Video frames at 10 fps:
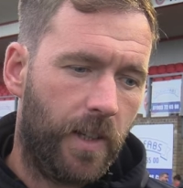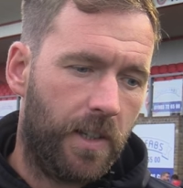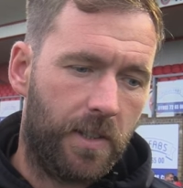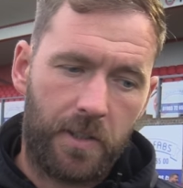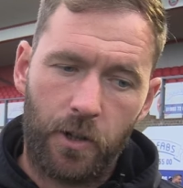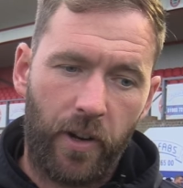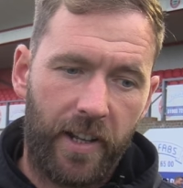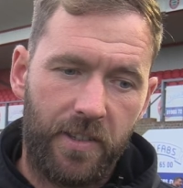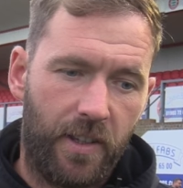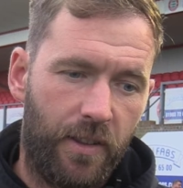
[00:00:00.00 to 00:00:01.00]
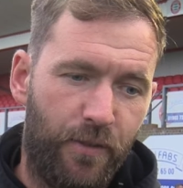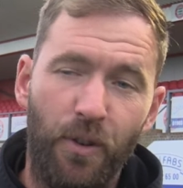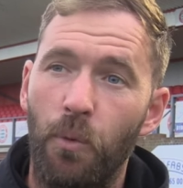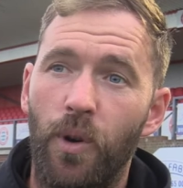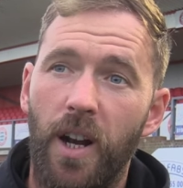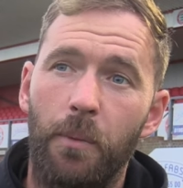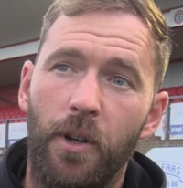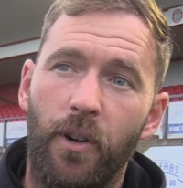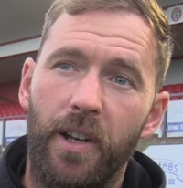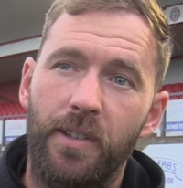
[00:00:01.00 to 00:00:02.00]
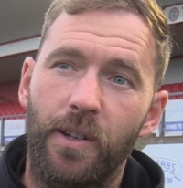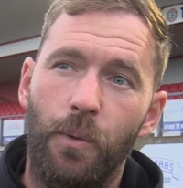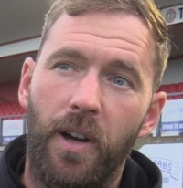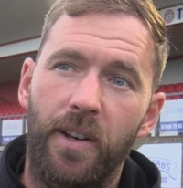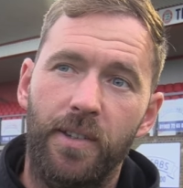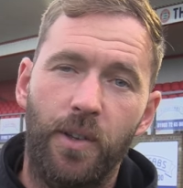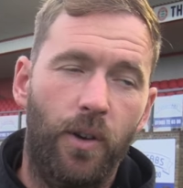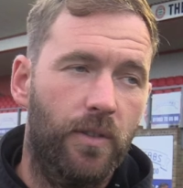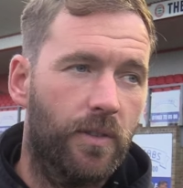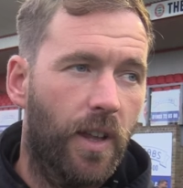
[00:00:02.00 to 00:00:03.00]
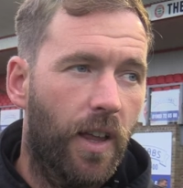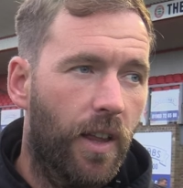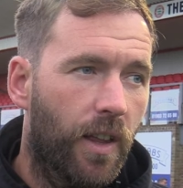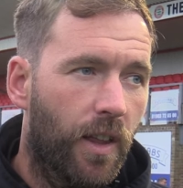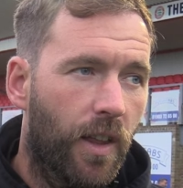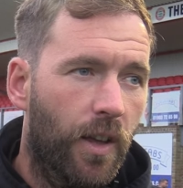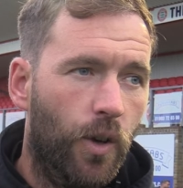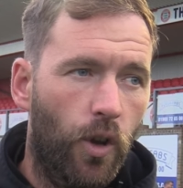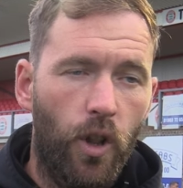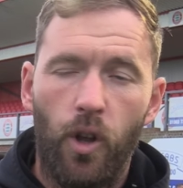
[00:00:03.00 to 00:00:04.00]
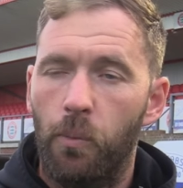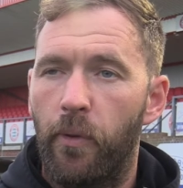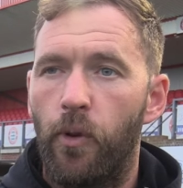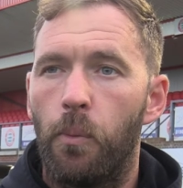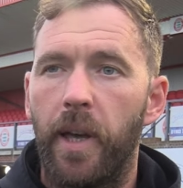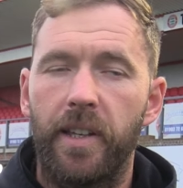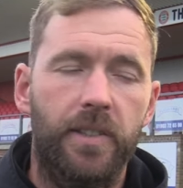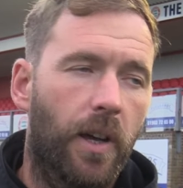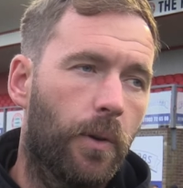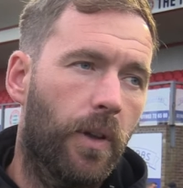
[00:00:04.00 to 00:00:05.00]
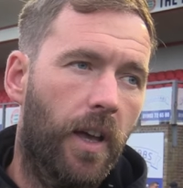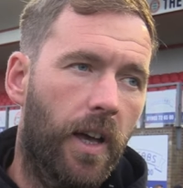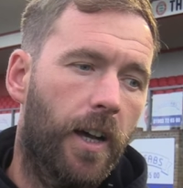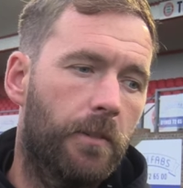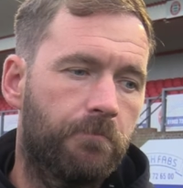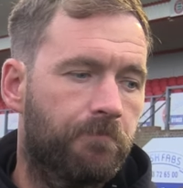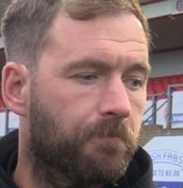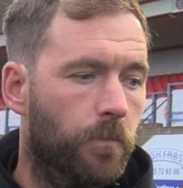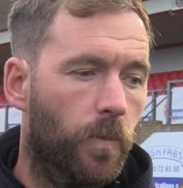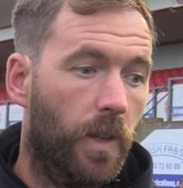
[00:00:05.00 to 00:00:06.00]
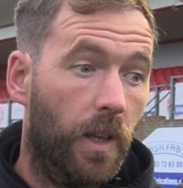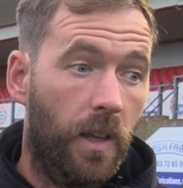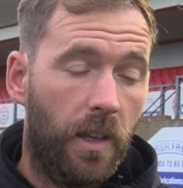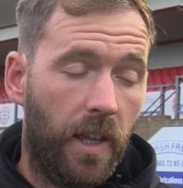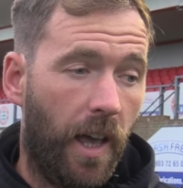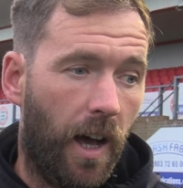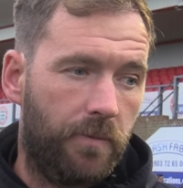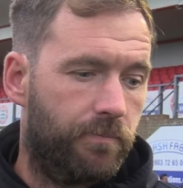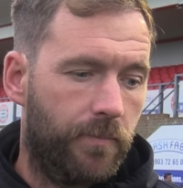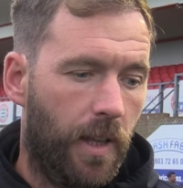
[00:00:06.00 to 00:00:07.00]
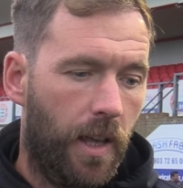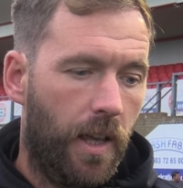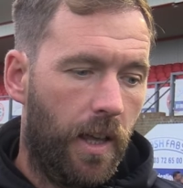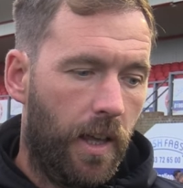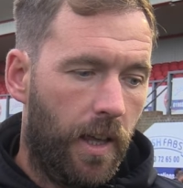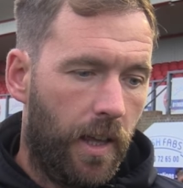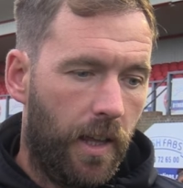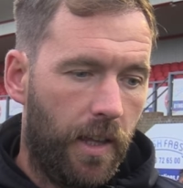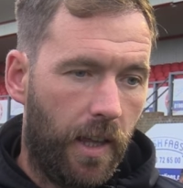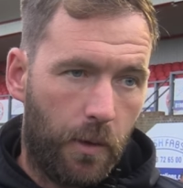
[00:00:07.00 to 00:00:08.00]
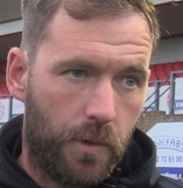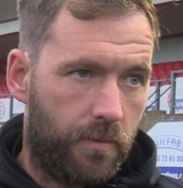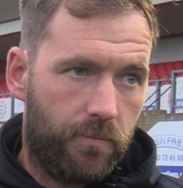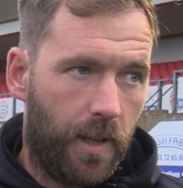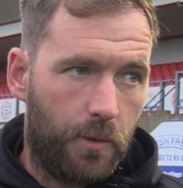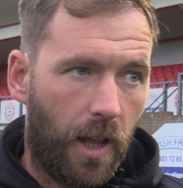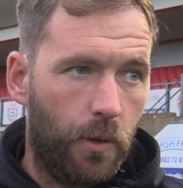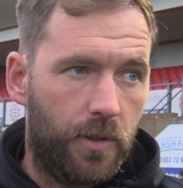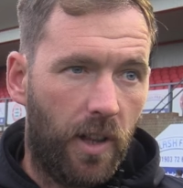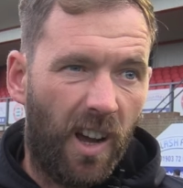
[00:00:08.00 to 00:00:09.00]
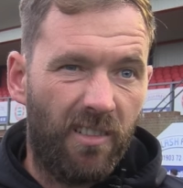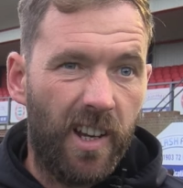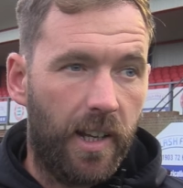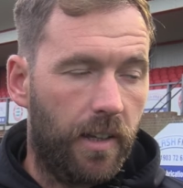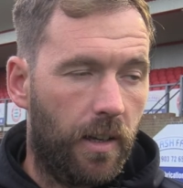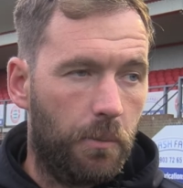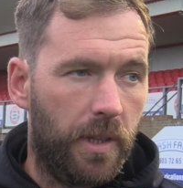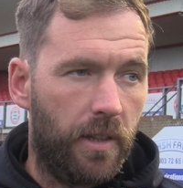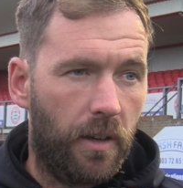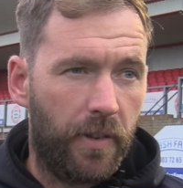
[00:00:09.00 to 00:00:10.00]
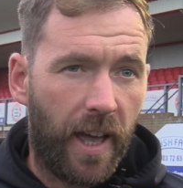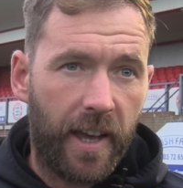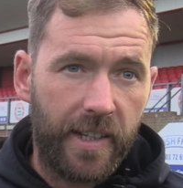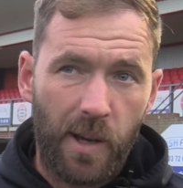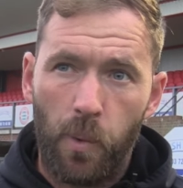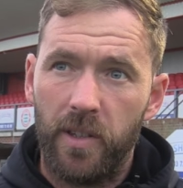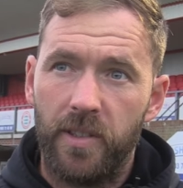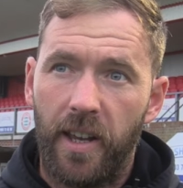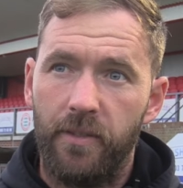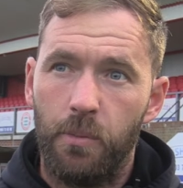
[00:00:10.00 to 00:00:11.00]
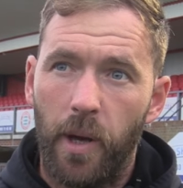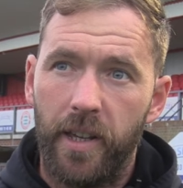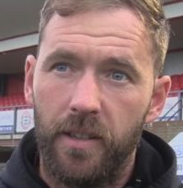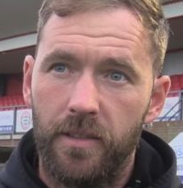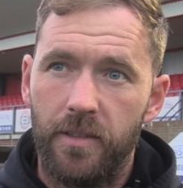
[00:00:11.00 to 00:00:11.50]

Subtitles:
It's credit to the football club and credit to the work that's gone on long before me. So. There was loads to like, really. I mean, I think Hagee's had one save to make.